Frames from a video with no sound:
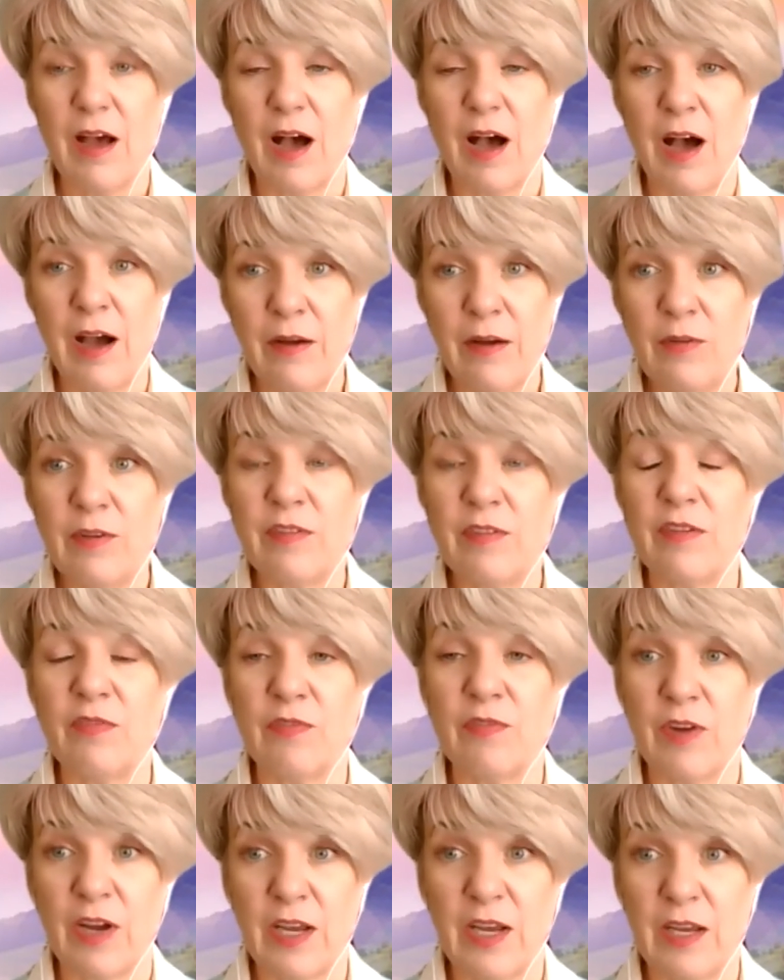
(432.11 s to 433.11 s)
I was
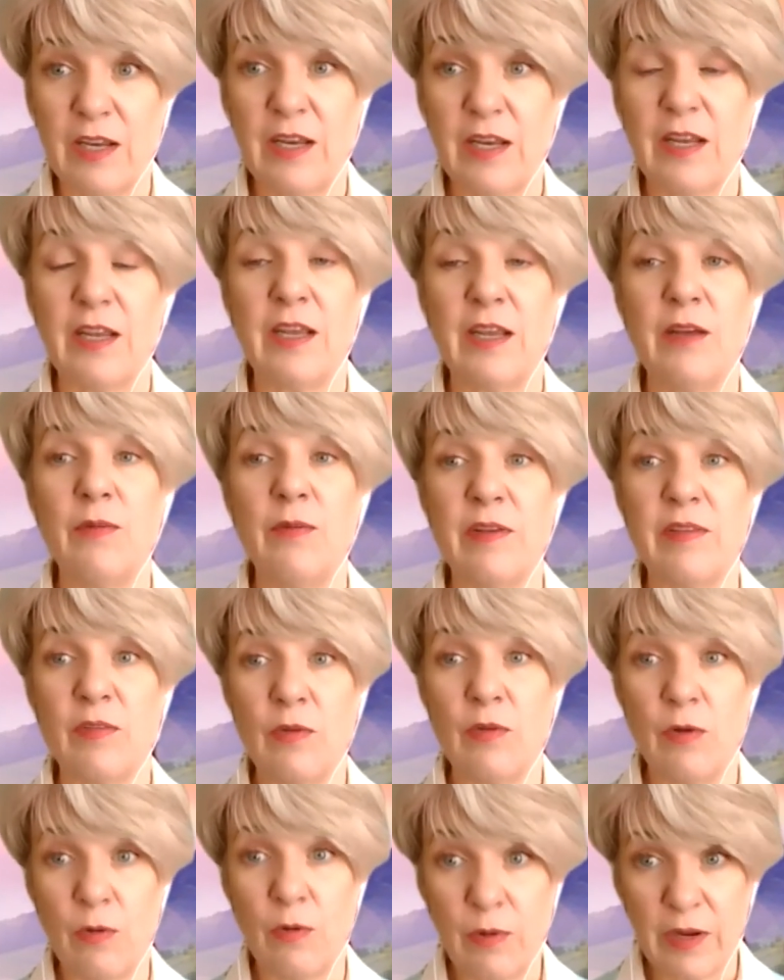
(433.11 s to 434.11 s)
afraid he was
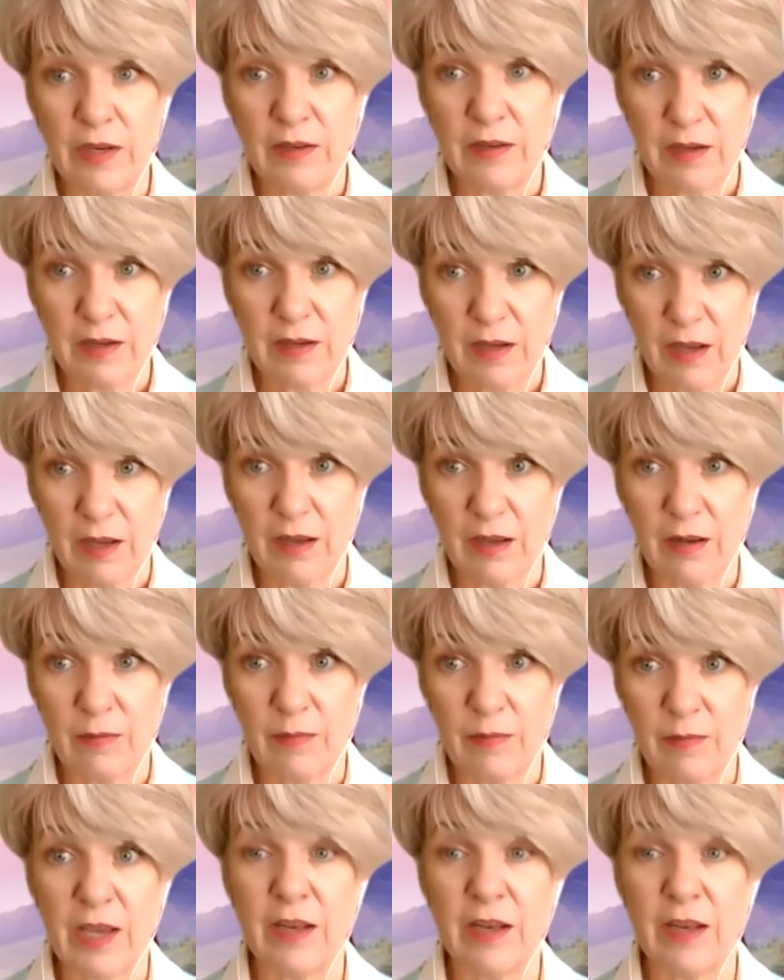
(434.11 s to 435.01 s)
going to come